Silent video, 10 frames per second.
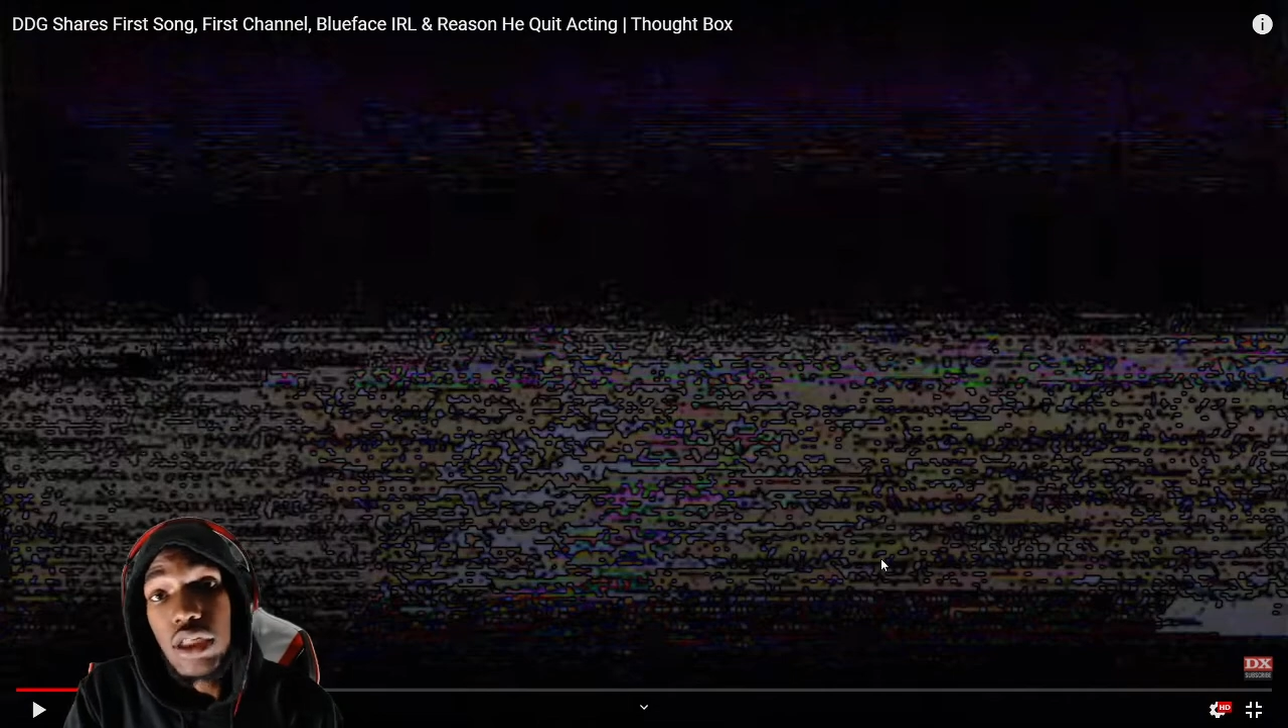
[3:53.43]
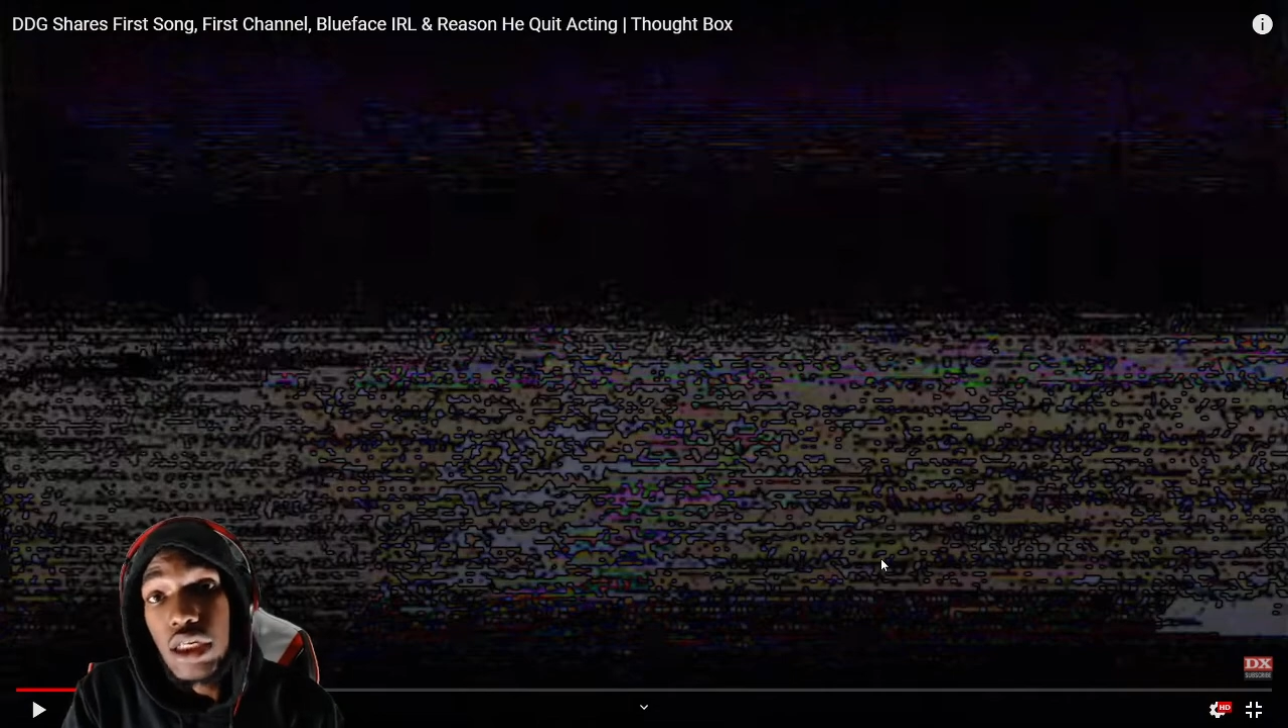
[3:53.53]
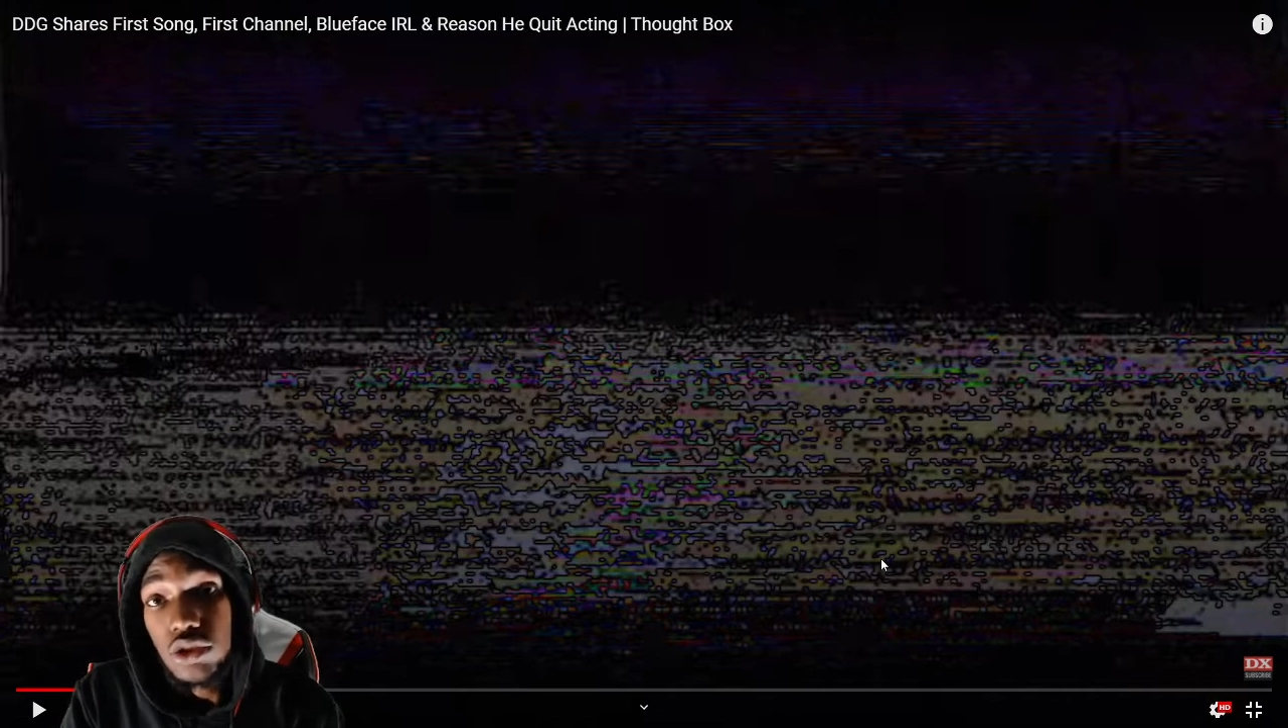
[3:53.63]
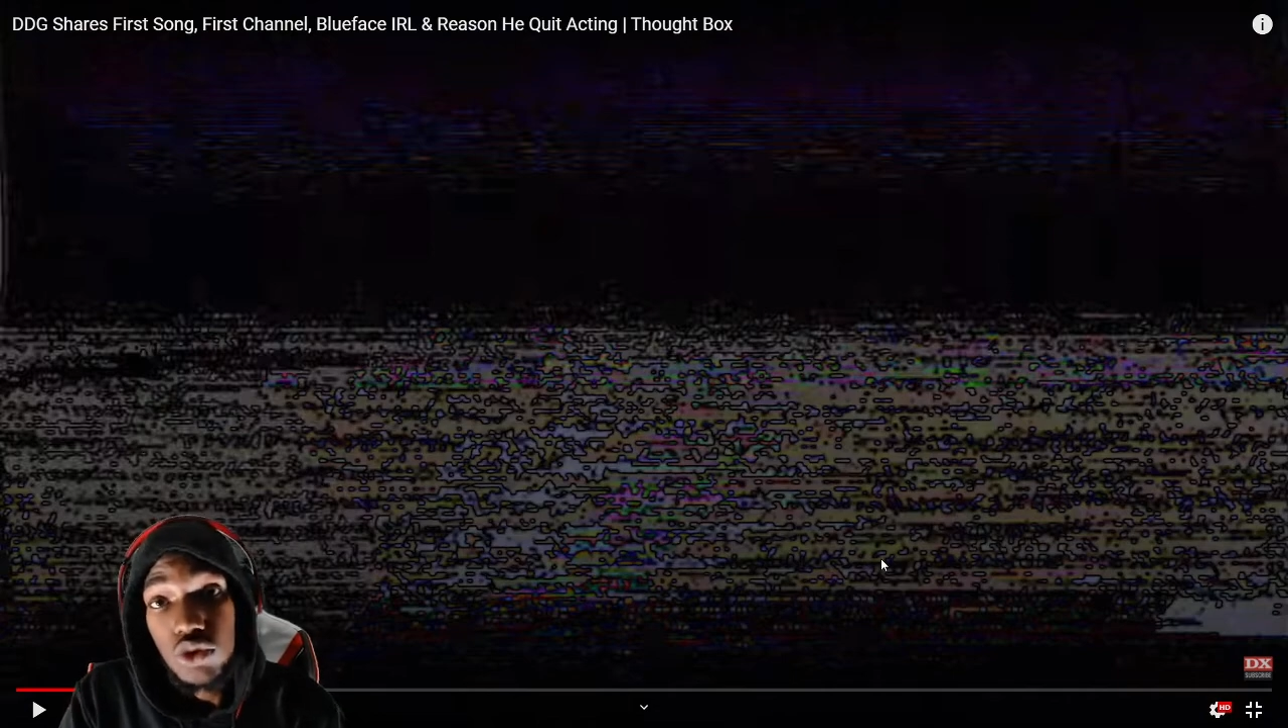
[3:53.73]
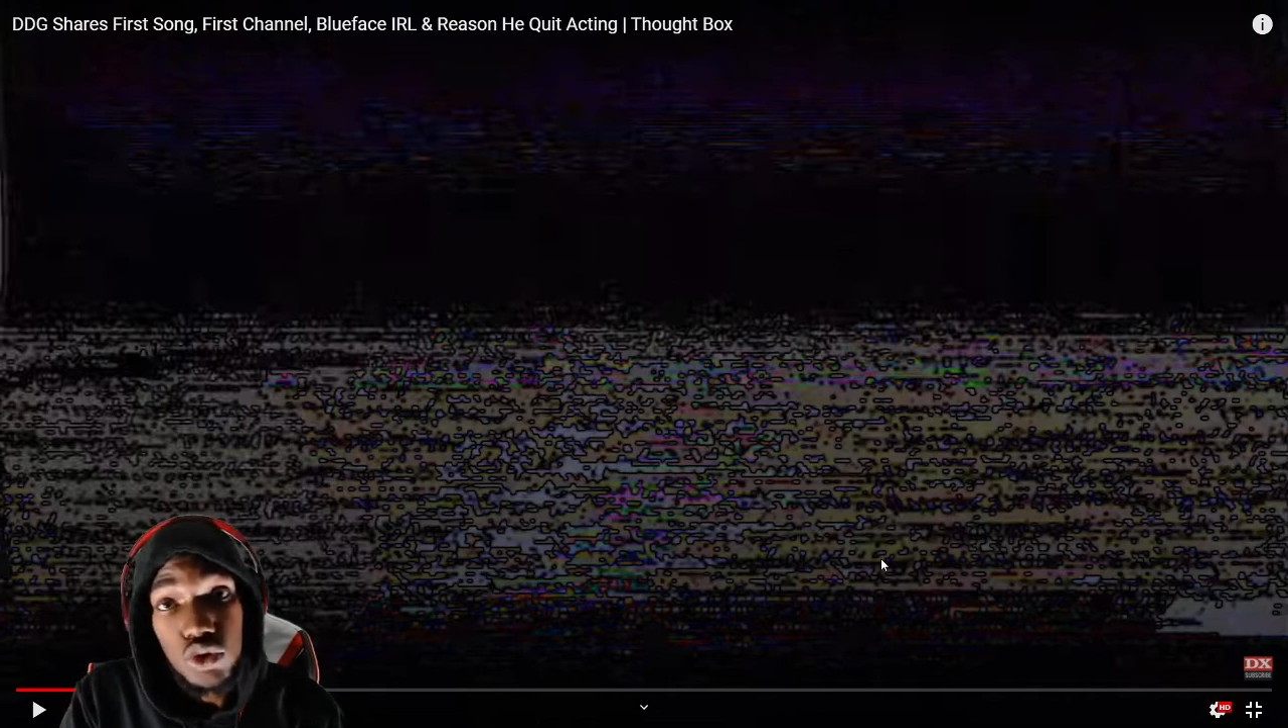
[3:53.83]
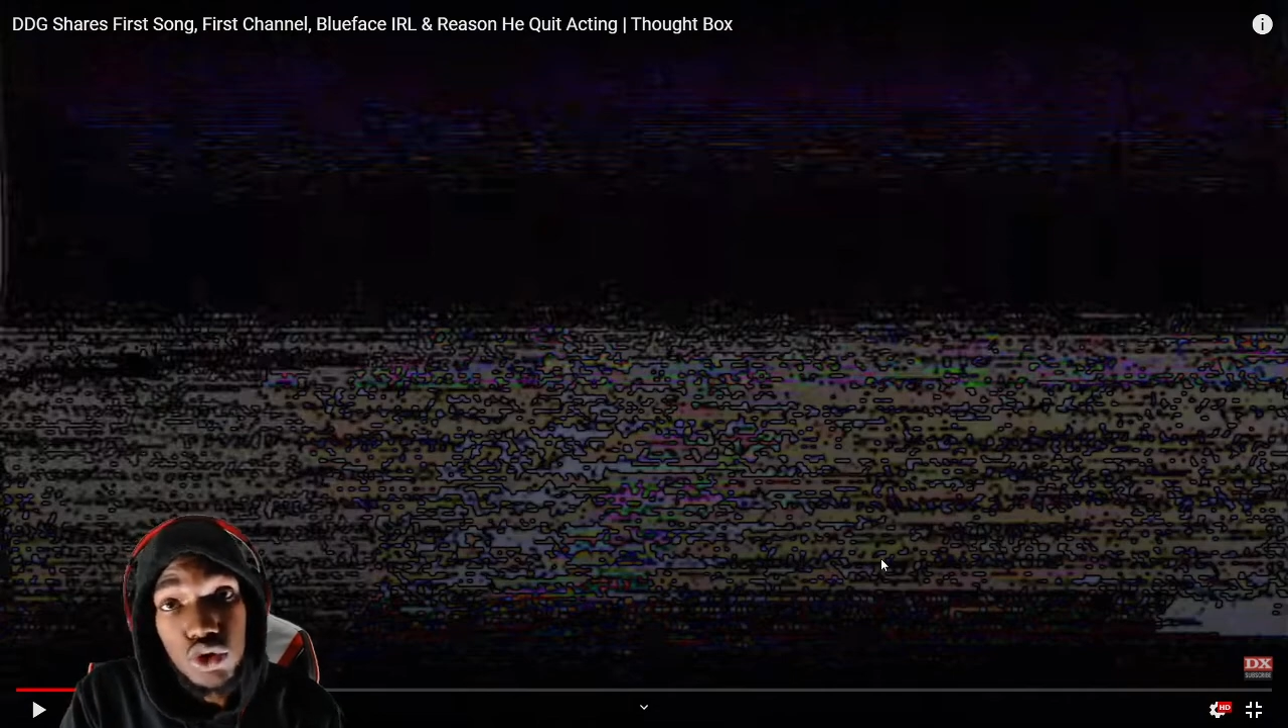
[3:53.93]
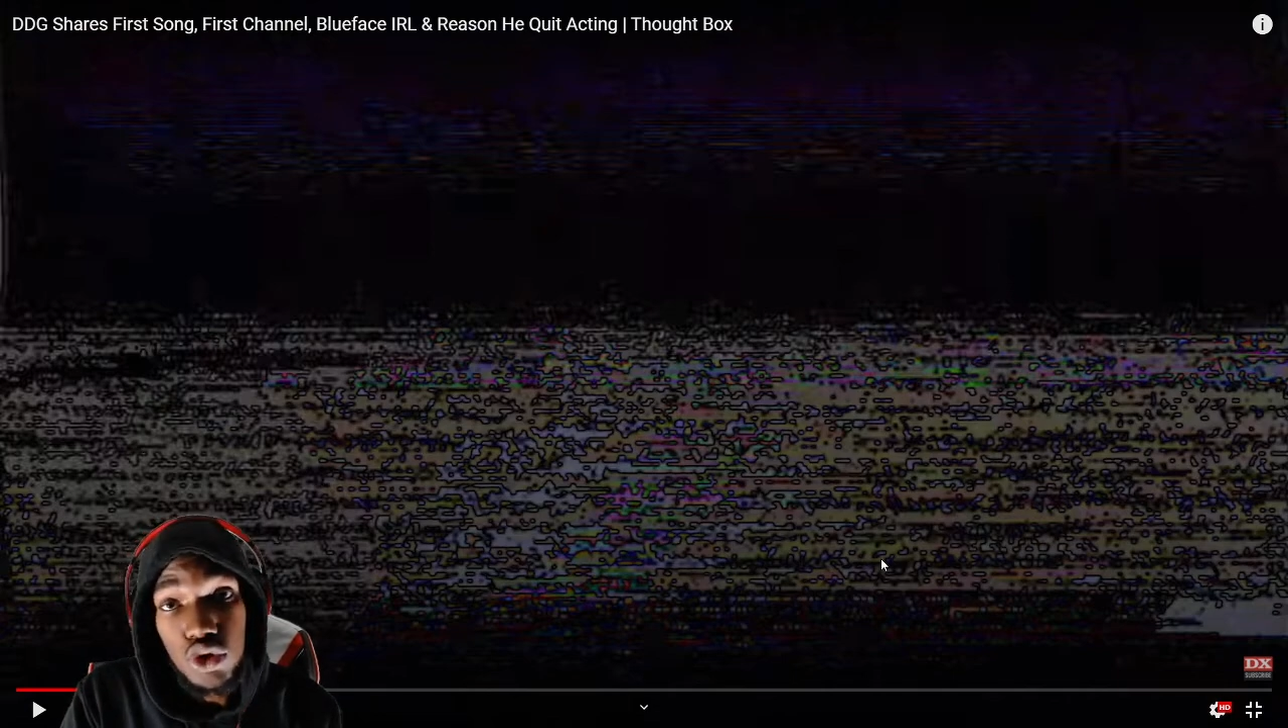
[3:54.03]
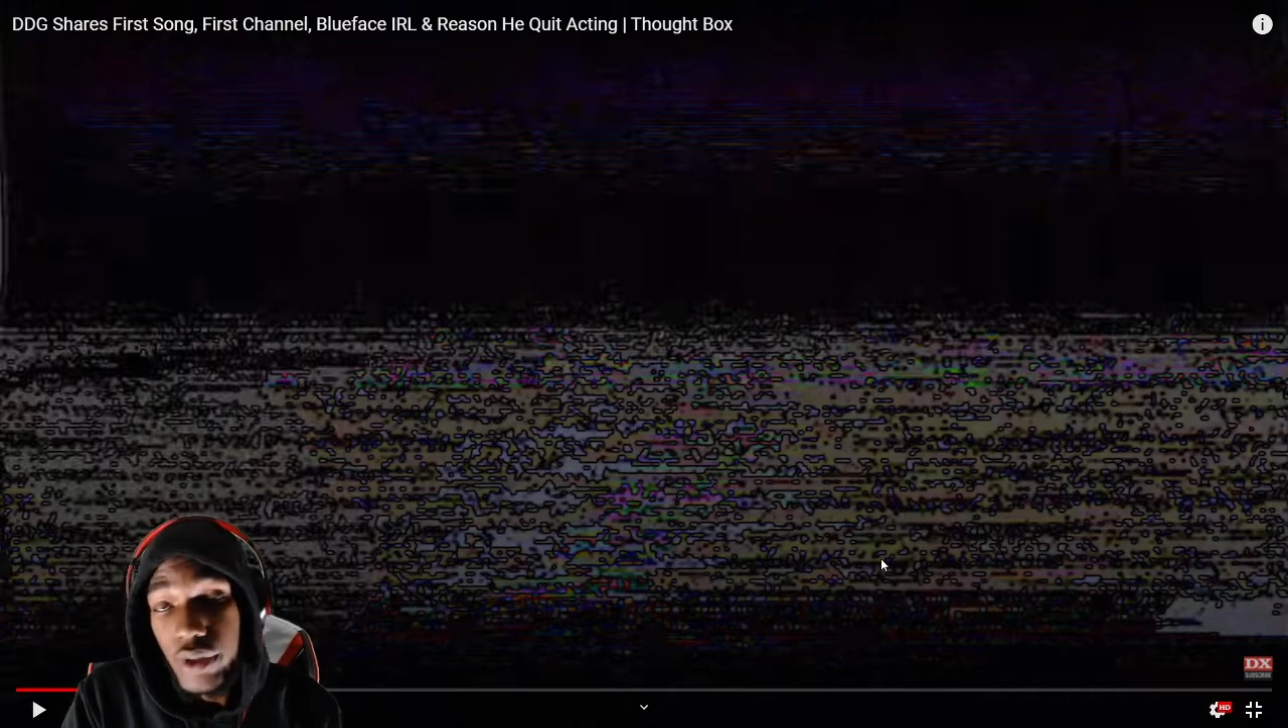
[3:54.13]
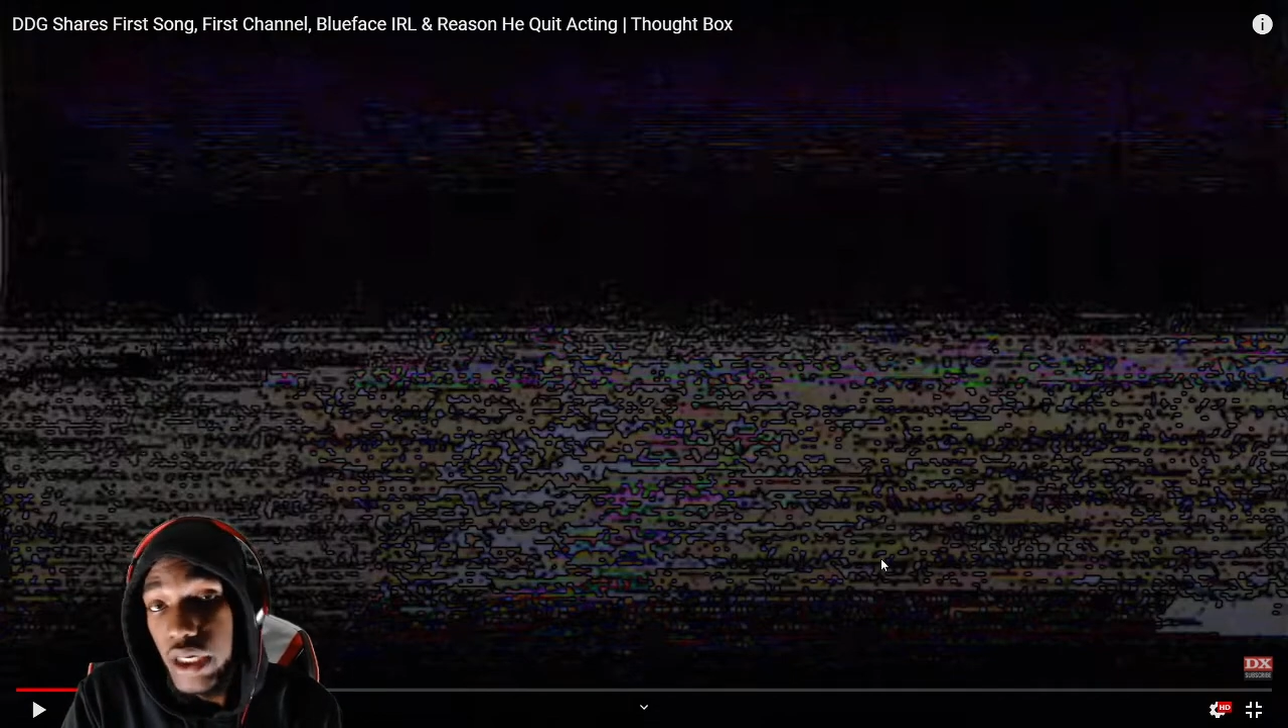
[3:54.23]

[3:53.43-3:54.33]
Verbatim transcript: at the YouTube